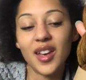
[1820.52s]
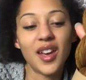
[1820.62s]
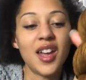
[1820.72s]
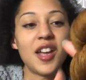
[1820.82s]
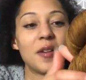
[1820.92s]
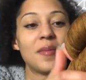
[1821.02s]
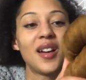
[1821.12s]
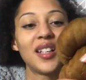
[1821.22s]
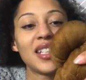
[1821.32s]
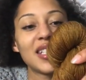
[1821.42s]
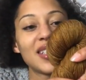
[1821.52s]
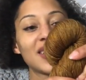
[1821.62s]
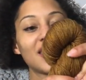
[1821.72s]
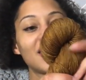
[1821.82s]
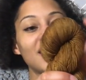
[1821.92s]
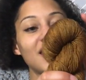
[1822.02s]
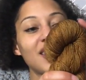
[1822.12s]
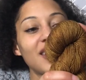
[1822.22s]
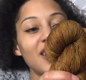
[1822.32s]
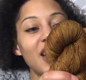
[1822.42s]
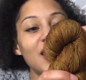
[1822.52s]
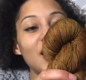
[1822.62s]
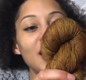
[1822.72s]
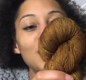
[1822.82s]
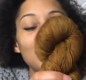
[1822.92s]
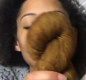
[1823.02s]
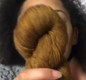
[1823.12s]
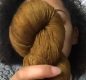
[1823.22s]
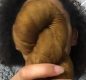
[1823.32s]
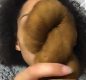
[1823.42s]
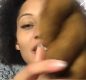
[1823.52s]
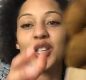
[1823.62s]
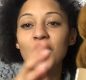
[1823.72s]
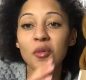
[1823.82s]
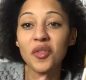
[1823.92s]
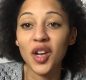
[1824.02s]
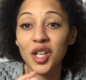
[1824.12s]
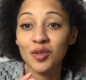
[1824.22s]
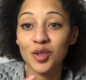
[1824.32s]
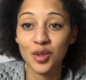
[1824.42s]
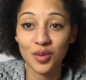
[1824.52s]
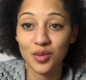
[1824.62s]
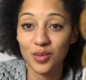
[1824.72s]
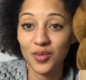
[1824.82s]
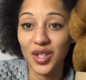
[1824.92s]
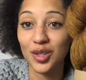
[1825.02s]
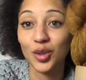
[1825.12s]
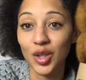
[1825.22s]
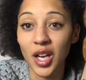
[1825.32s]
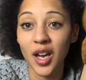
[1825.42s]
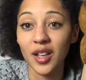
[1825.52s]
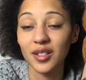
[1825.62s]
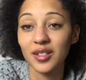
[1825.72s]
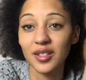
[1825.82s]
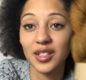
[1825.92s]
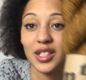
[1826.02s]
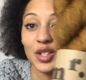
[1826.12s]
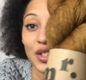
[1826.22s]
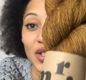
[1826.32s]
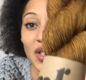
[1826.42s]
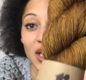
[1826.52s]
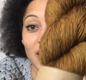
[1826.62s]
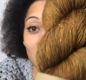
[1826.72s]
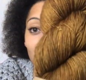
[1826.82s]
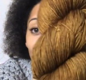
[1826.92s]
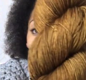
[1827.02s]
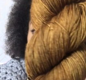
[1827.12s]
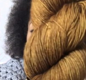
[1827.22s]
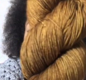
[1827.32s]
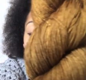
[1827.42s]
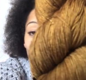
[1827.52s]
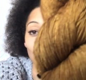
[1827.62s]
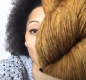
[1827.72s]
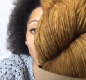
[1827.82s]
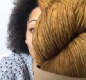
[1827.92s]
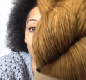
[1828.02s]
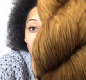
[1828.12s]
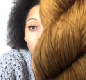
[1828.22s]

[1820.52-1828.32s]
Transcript: And it's, I don't even know if I can do this colour justice, if I can describe it.